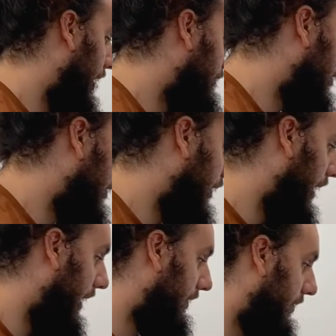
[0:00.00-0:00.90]
After
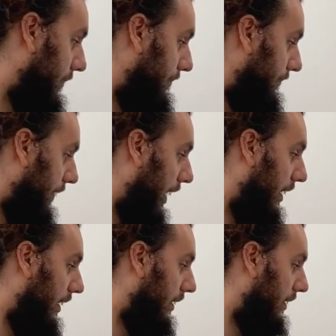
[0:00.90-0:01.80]
that,
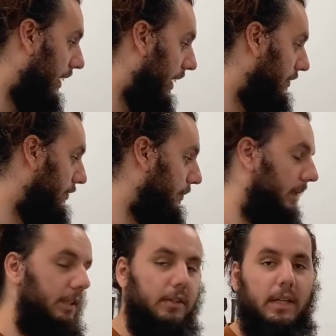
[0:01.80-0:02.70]
I do
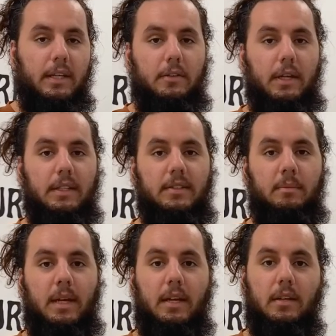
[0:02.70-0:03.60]
want to try and create
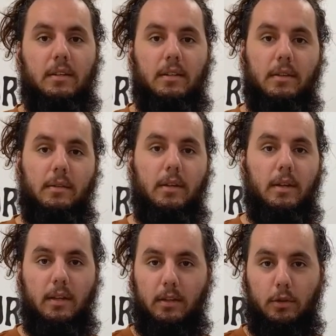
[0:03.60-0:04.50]
some like
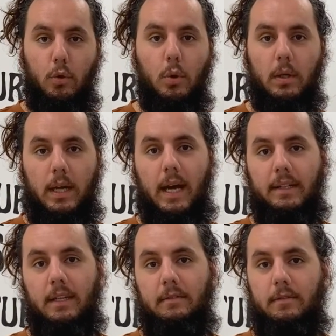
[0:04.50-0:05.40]
cool
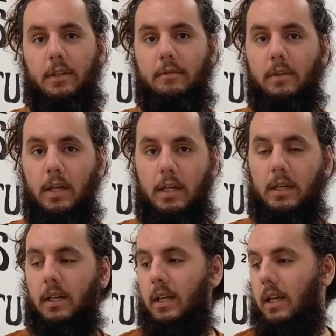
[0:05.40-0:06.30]
content for the
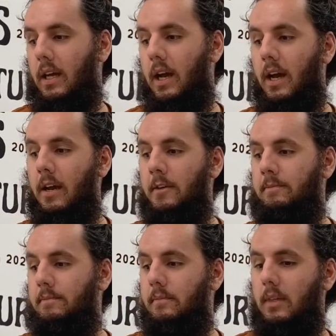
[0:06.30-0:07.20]
vlog.
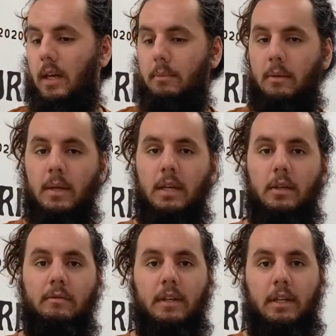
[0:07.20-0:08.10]
Maybe
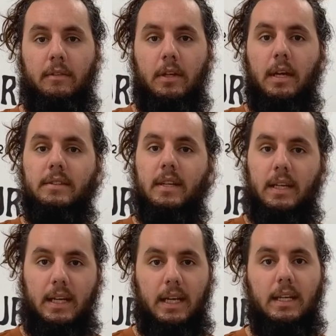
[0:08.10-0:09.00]
giving you guys
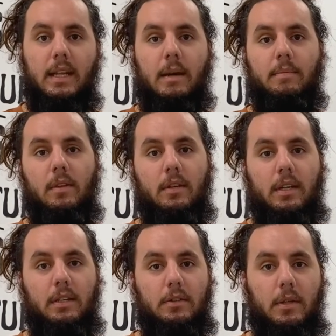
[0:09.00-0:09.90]
like an in-depth
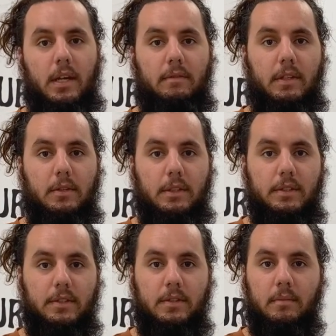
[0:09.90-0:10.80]
look into our inventory
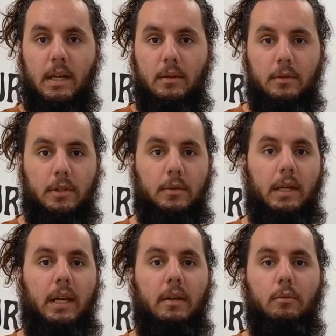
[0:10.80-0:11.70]
system, how we're
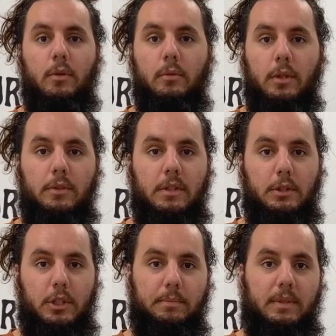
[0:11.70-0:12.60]
doing it, what we're
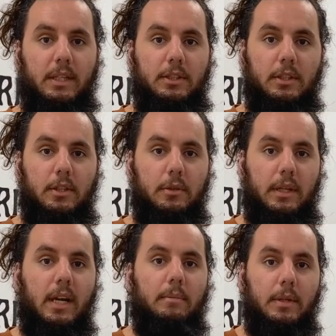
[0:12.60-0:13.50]
using ShipStation
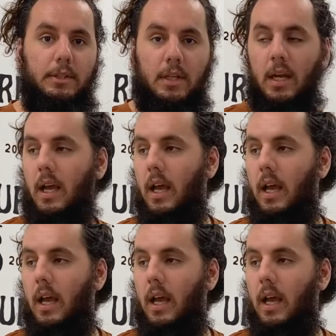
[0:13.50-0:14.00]
to accomplish,